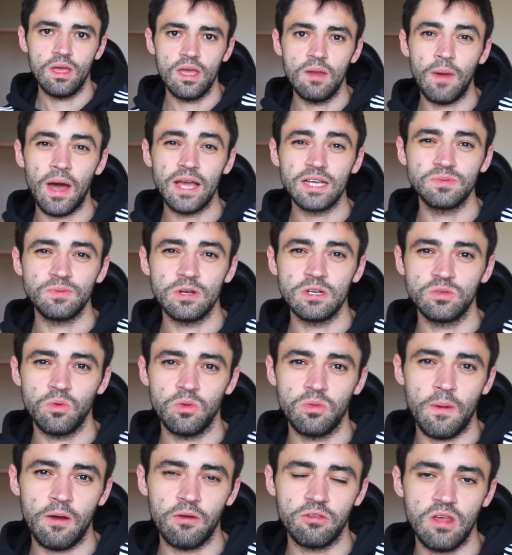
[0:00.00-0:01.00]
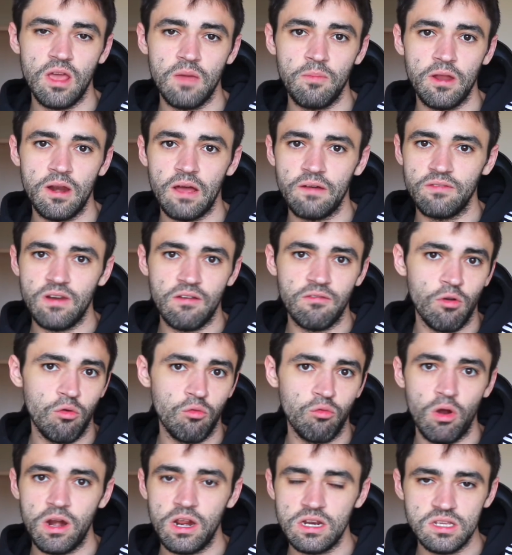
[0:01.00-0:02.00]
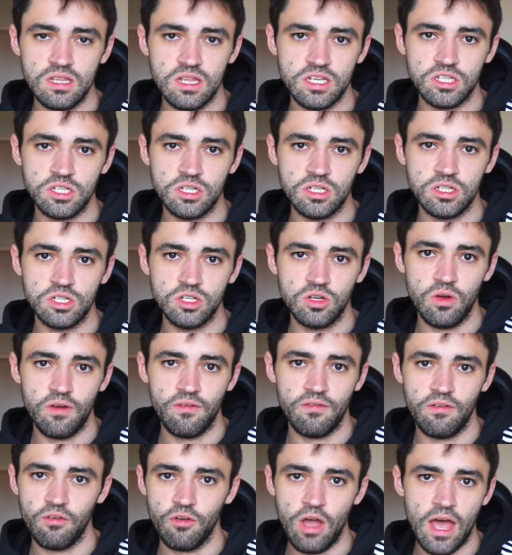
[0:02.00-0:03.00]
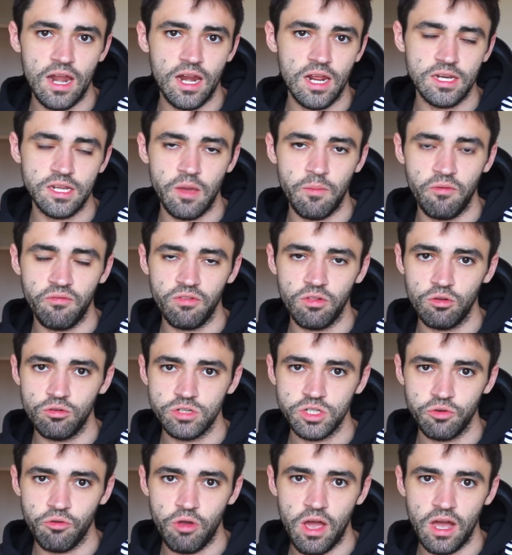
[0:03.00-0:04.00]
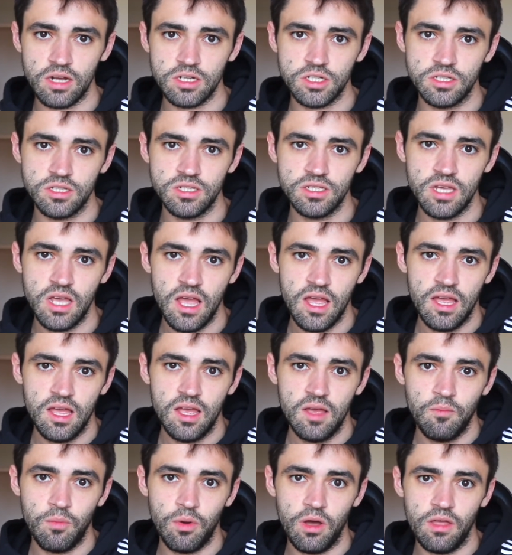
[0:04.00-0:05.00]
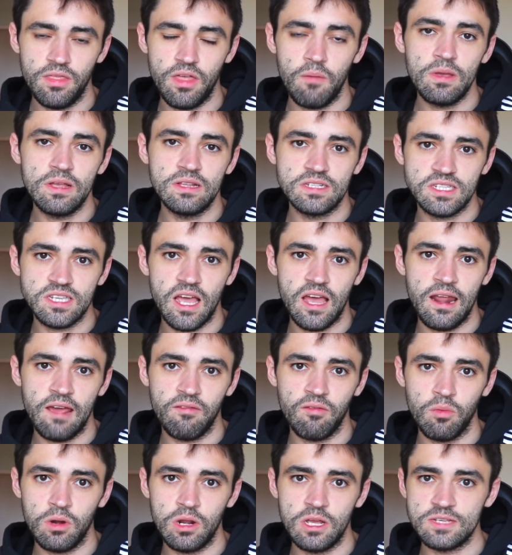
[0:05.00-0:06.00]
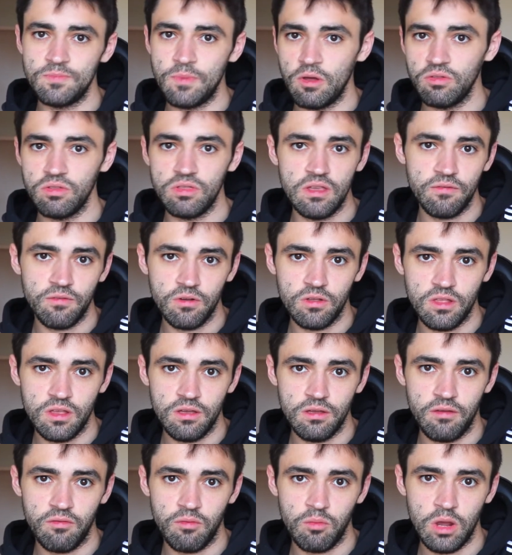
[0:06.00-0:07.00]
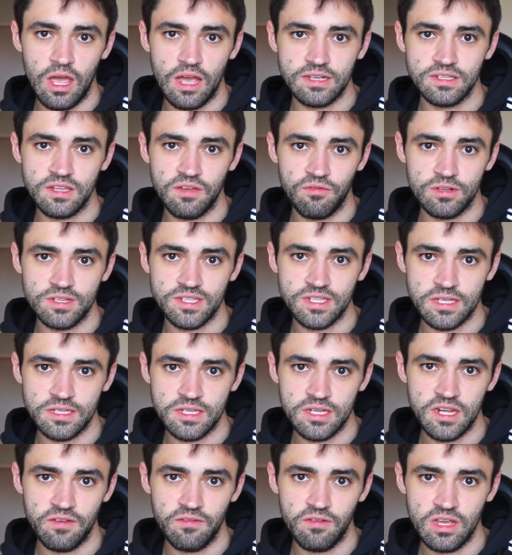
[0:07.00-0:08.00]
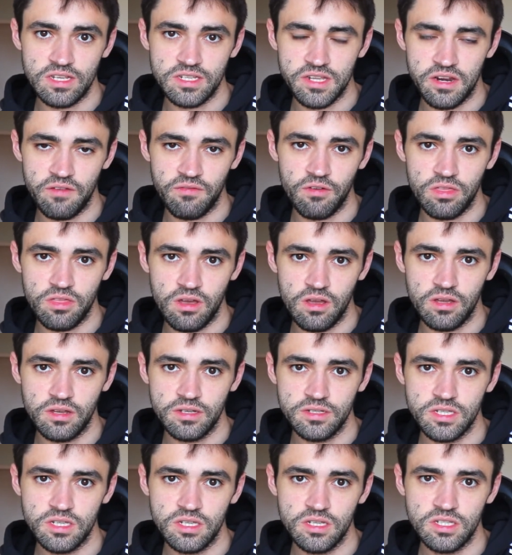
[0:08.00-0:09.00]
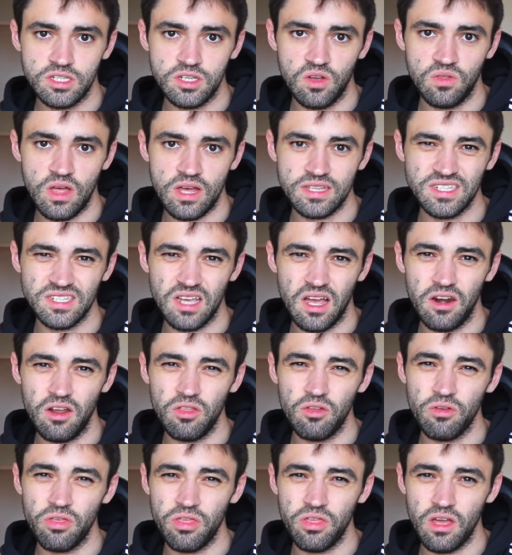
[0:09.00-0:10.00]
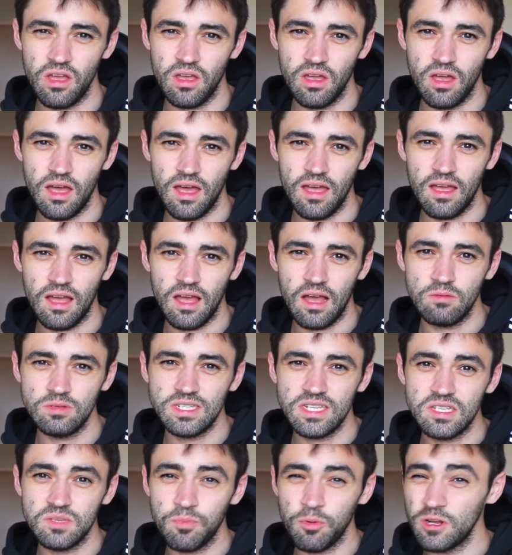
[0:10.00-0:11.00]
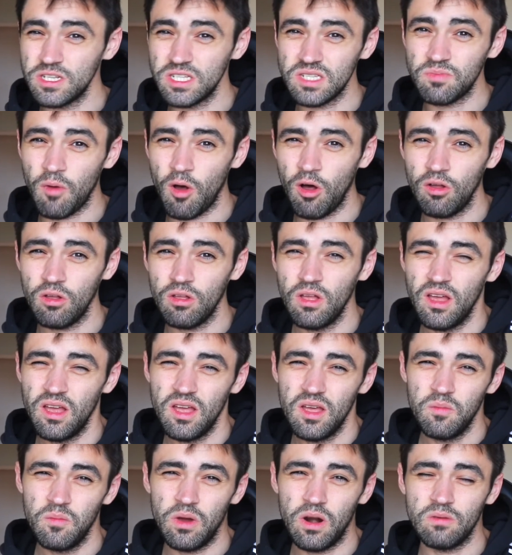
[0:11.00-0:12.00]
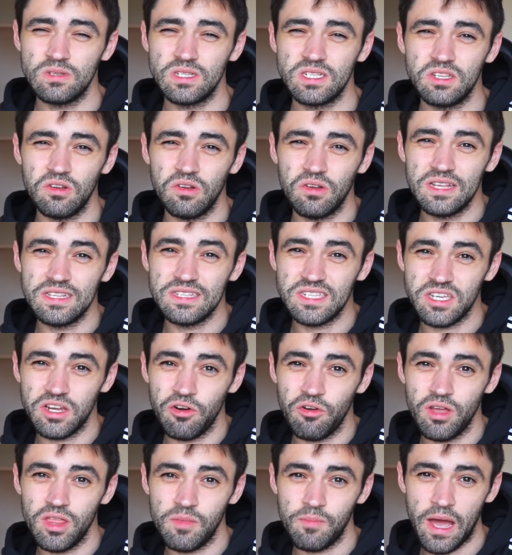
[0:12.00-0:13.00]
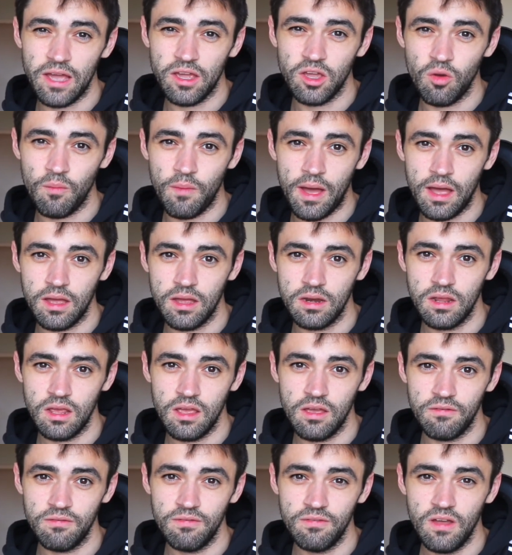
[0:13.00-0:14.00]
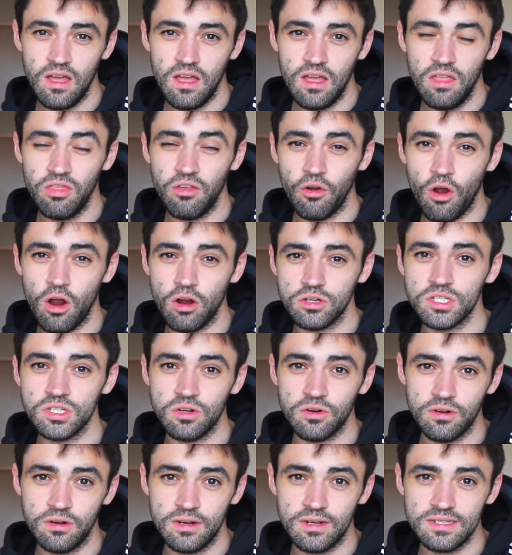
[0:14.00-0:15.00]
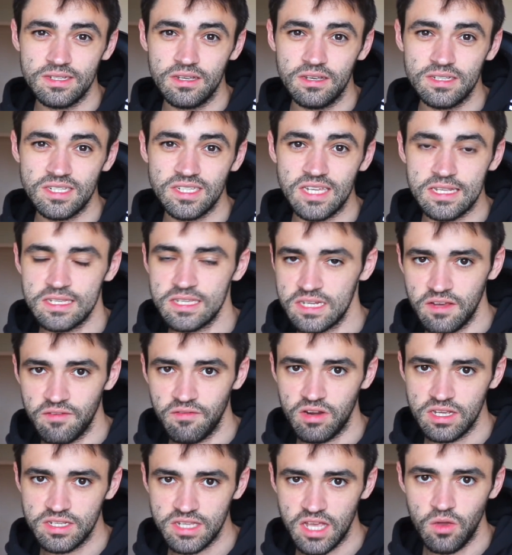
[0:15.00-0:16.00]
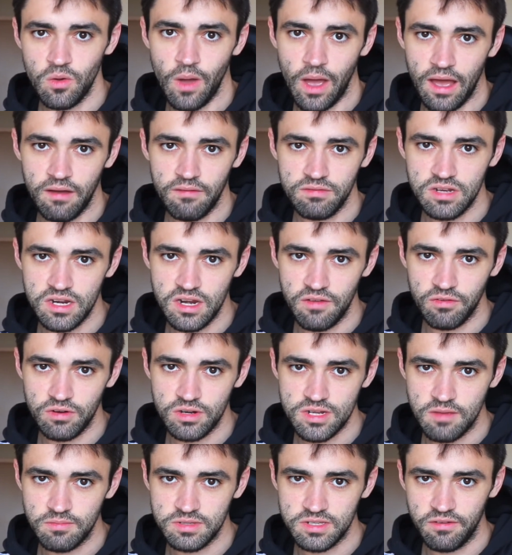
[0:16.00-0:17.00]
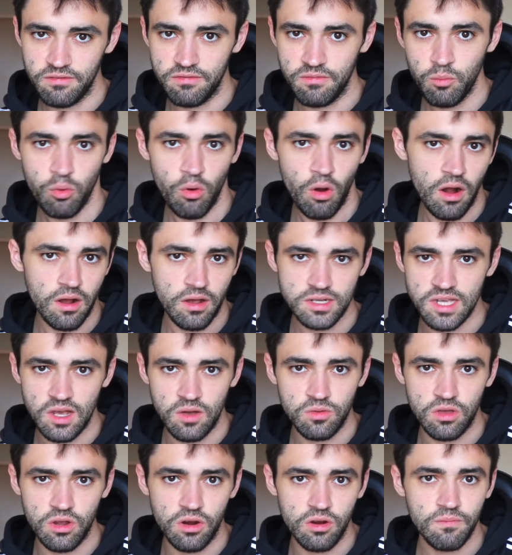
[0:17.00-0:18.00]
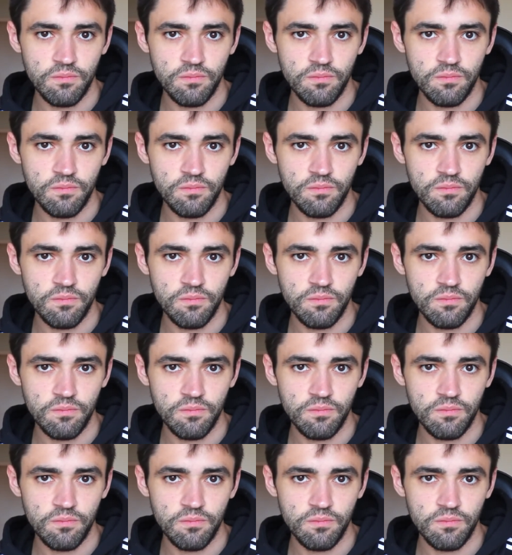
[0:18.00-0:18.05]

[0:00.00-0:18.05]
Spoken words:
In my experience with mouth taping, I've never run into this issue. I've never had any type of allergic reactions. But that being said, everybody's built differently. Everybody has different sensitivities to different things. So that's another thing. I would say it's pretty small, but I would still consider it in the back of your mind if there are certain sensitivities that you have to different types of products out there.